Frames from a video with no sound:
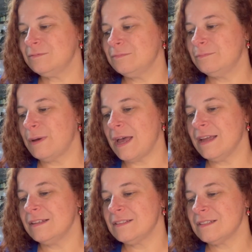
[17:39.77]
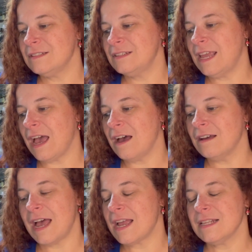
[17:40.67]
but yeah,
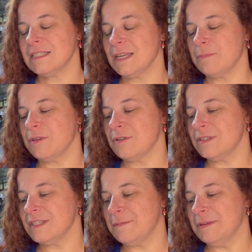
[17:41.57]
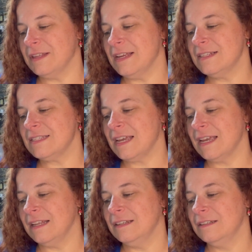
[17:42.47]
I could sleep through the stimulants.
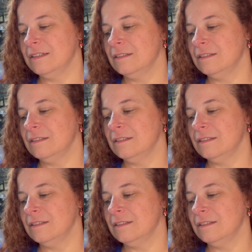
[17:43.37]
And